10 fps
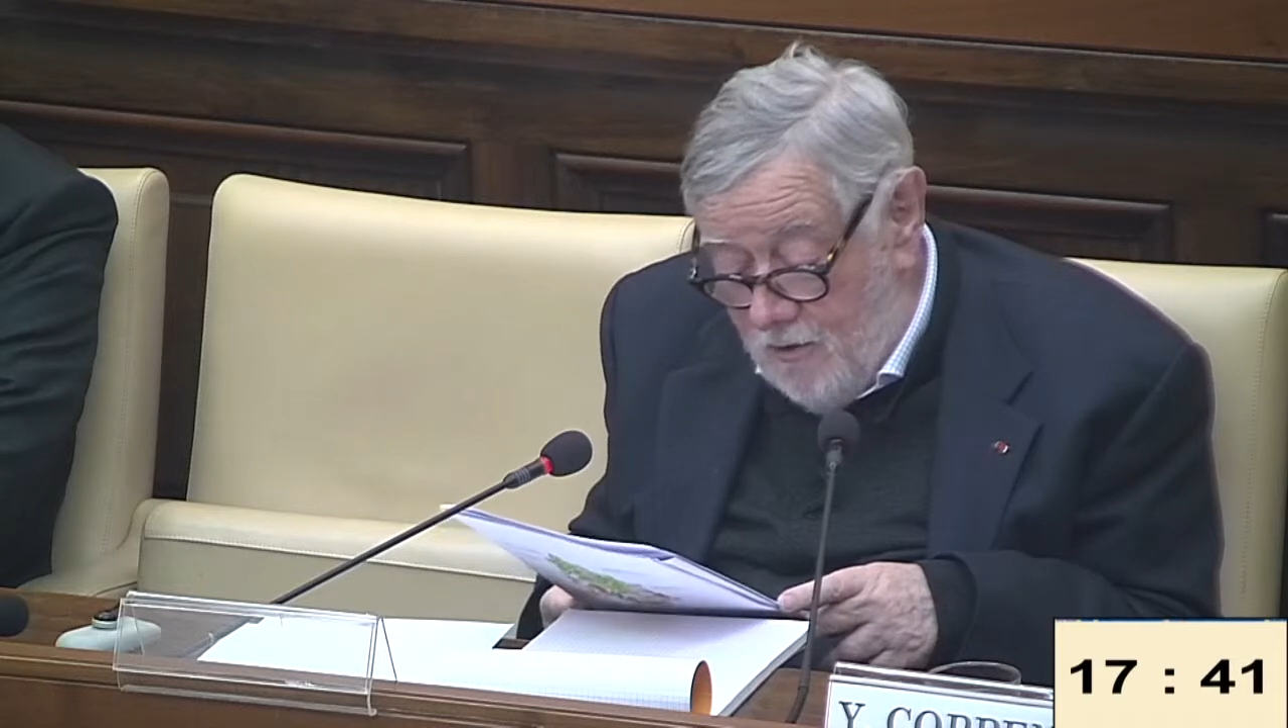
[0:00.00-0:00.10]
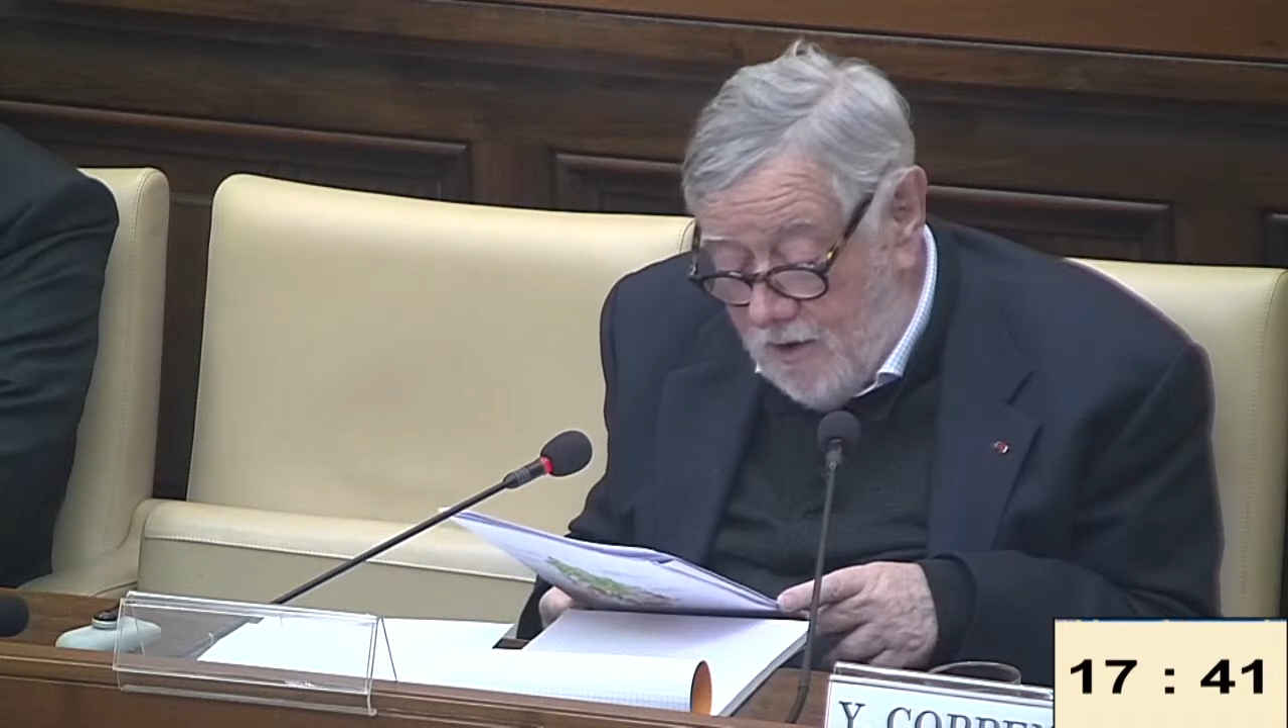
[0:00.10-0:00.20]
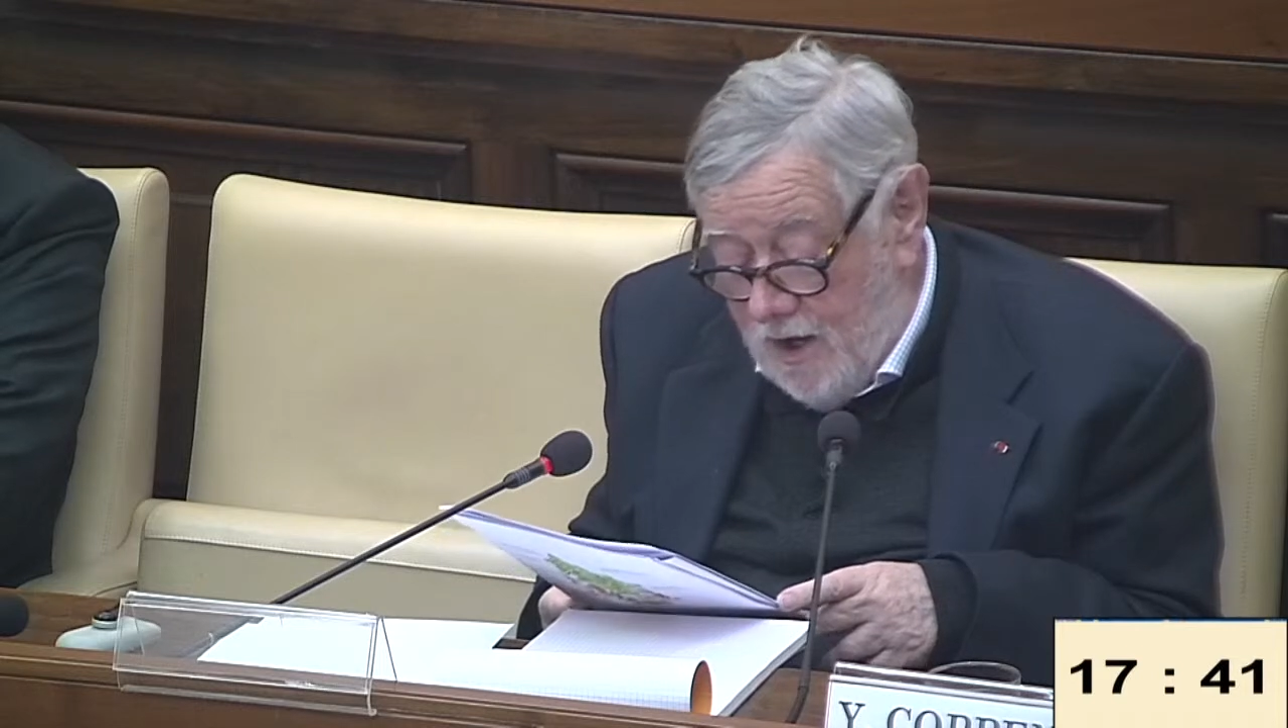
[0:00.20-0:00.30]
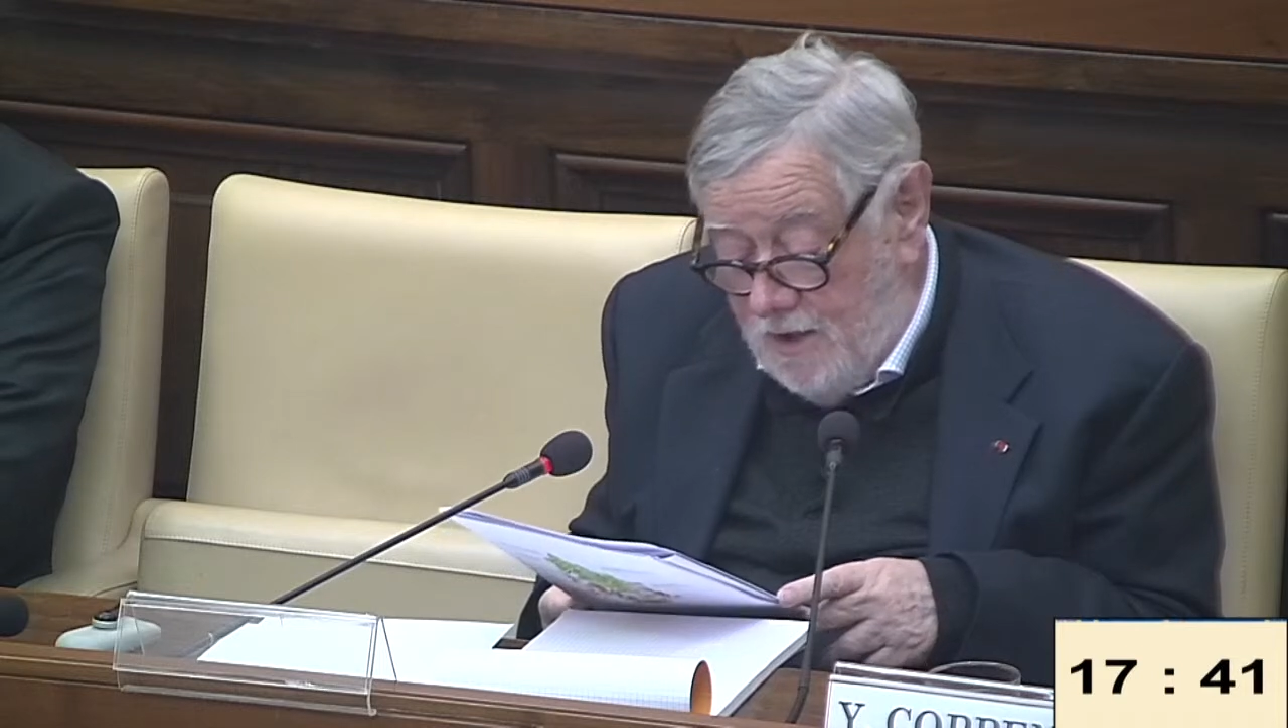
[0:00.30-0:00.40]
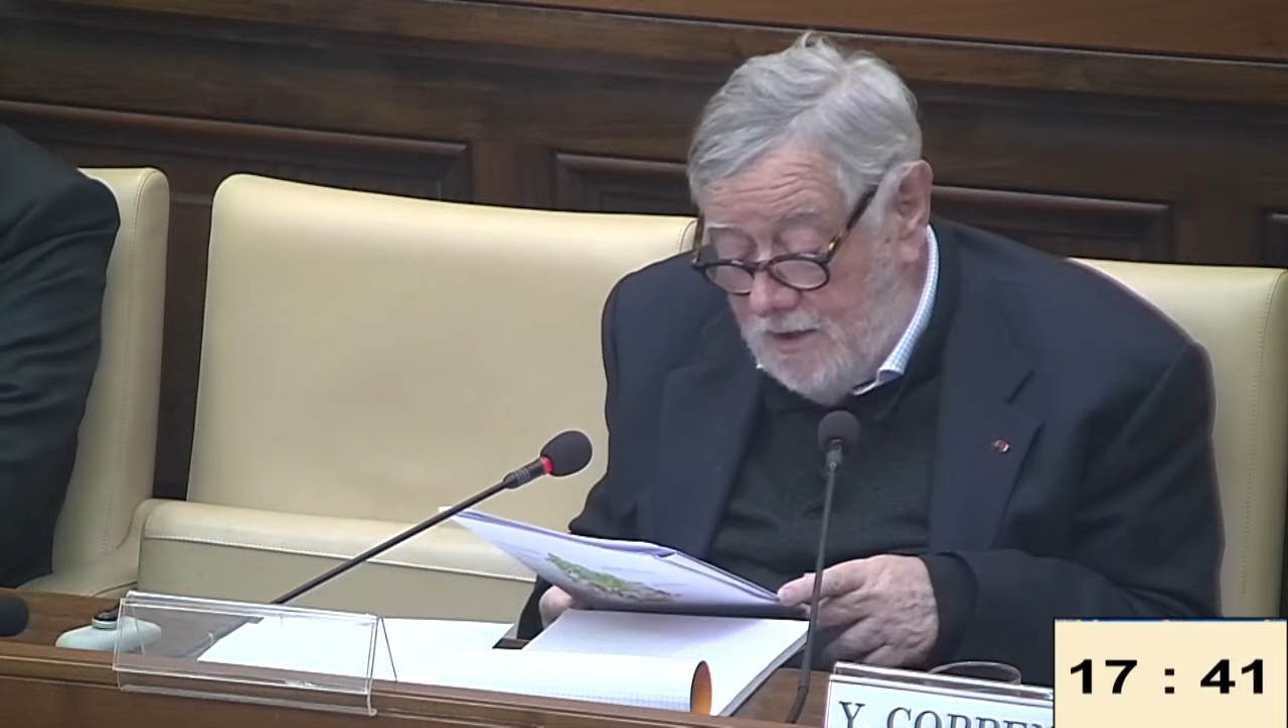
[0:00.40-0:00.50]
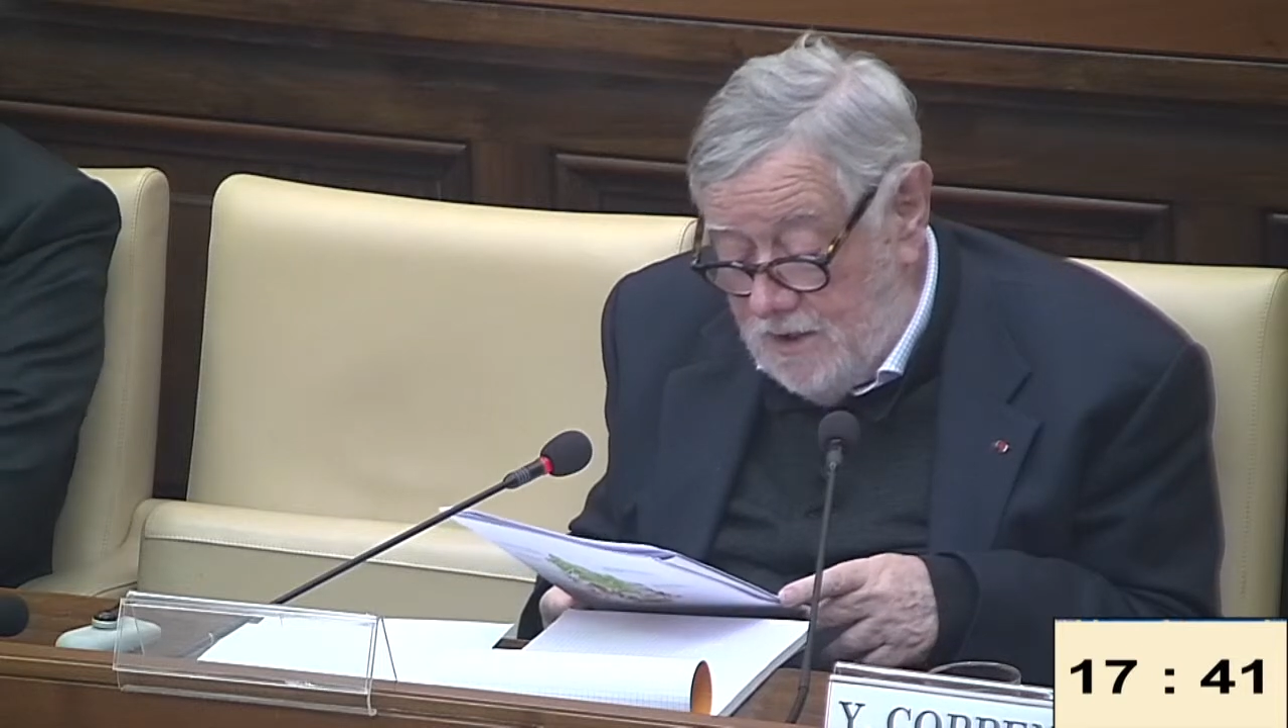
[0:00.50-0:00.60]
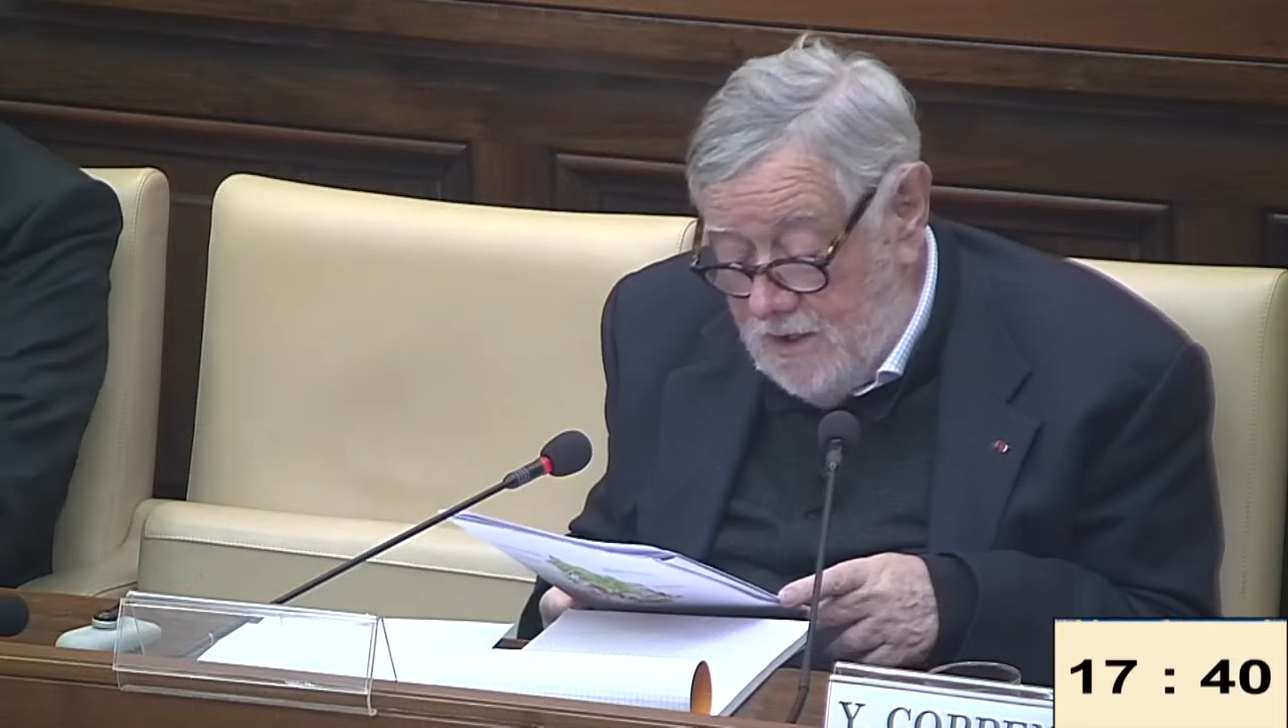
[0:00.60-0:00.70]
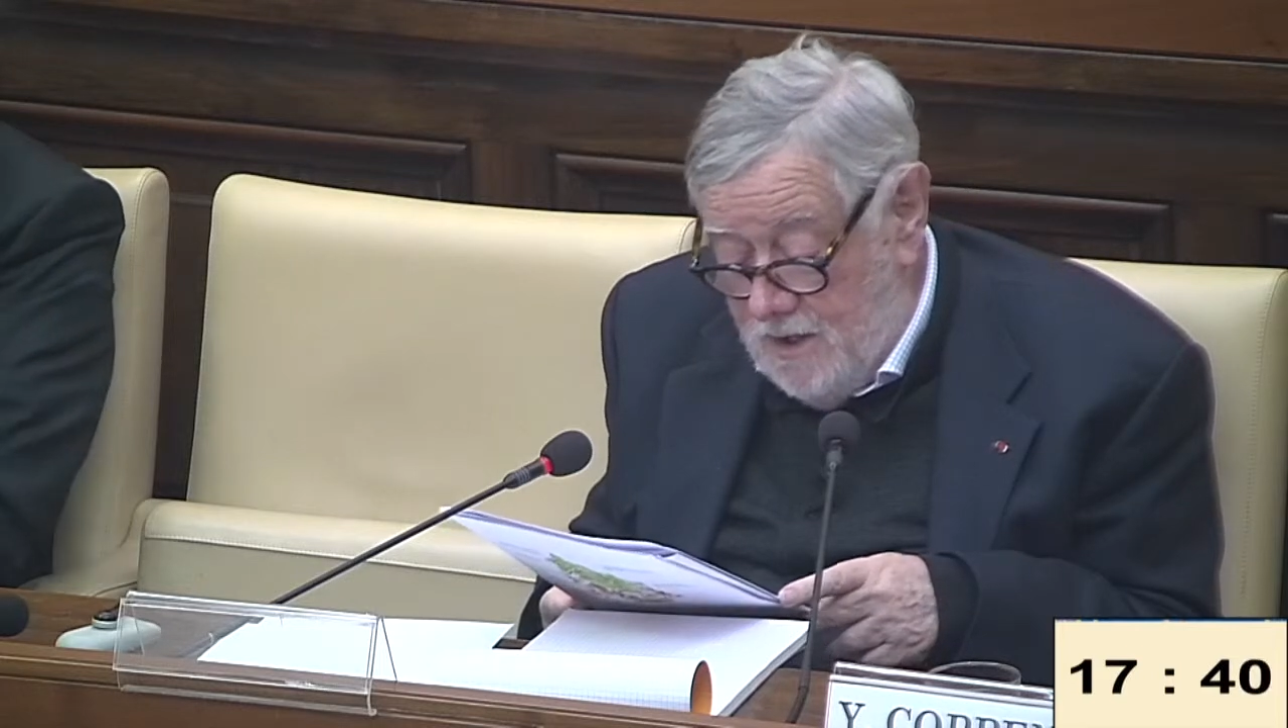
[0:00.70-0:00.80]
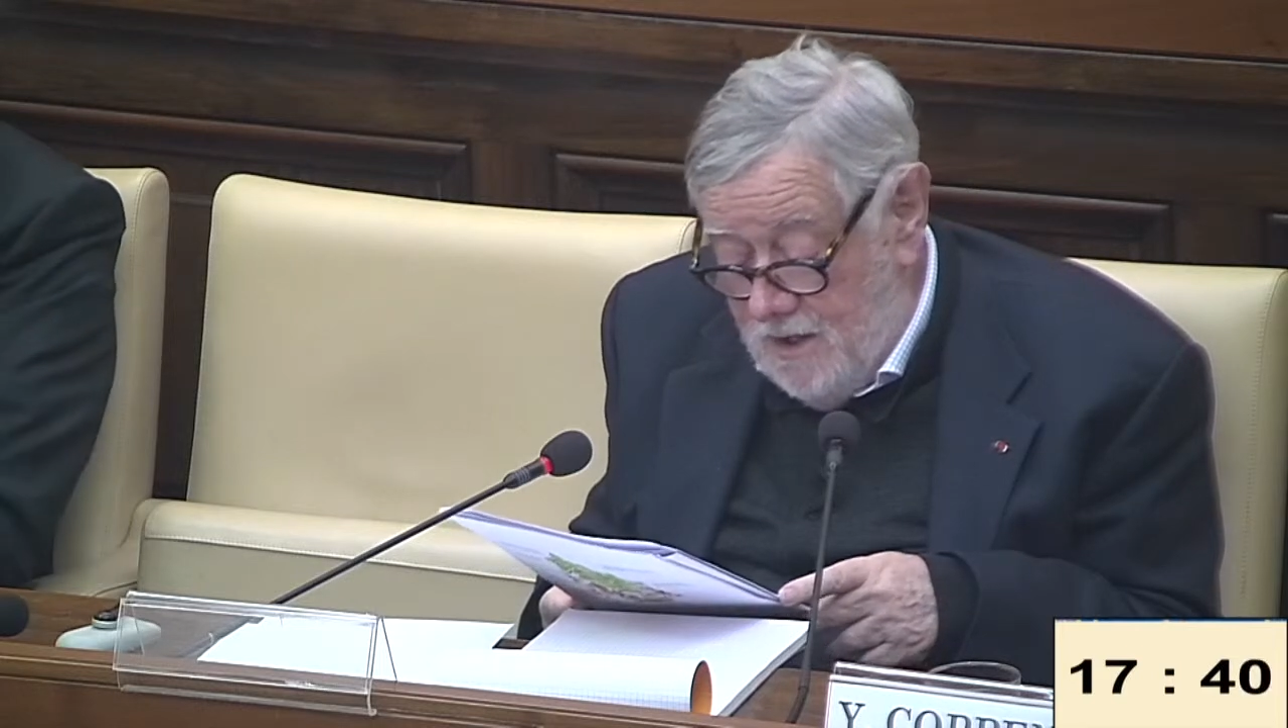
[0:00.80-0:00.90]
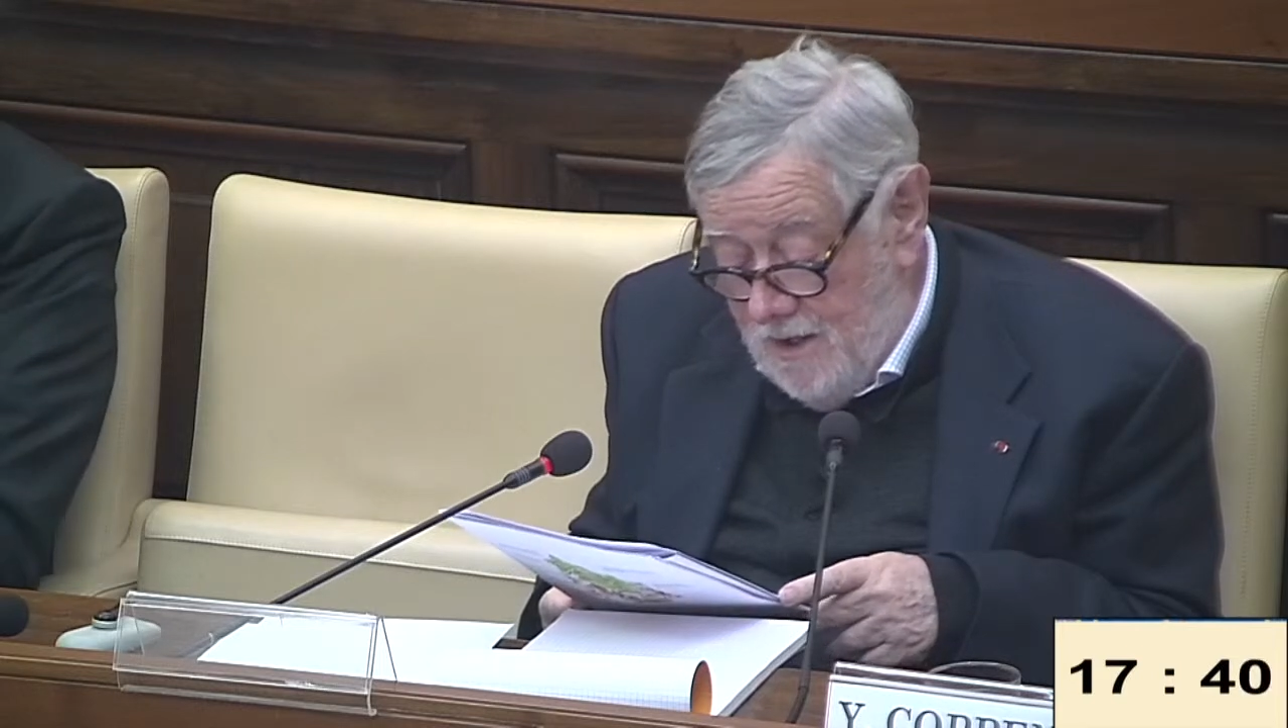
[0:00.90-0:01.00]

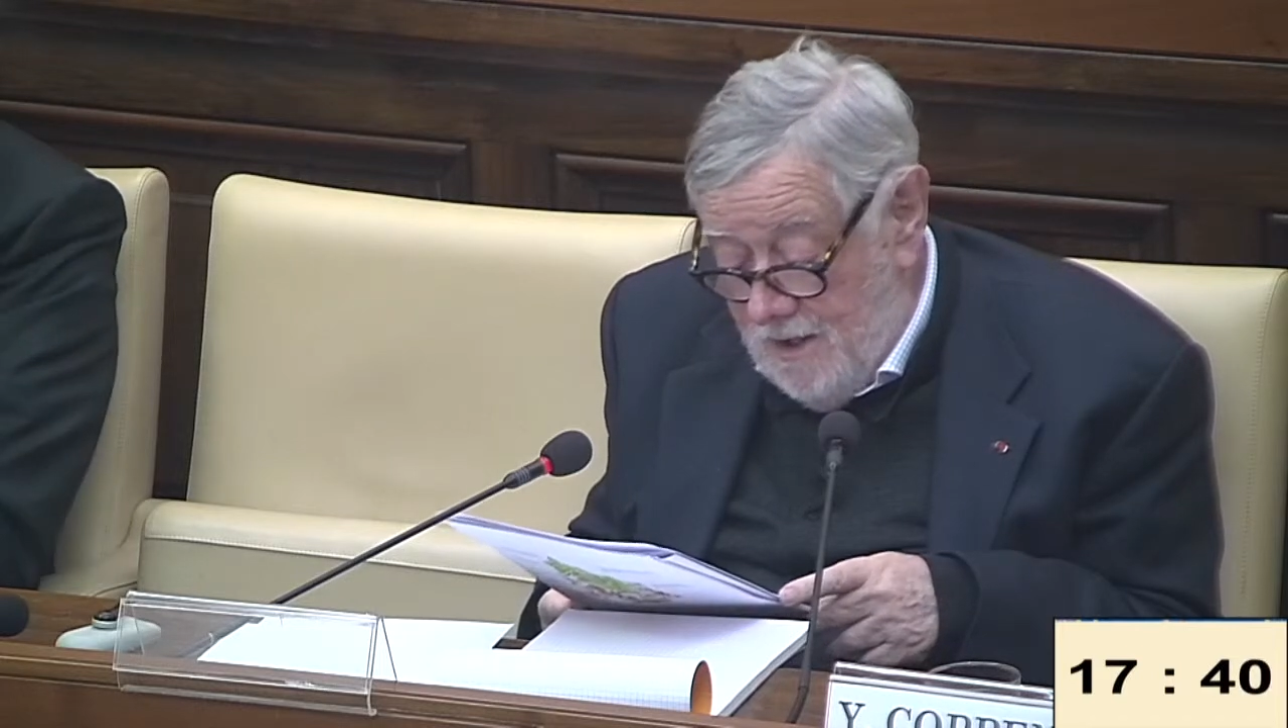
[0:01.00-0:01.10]
locality,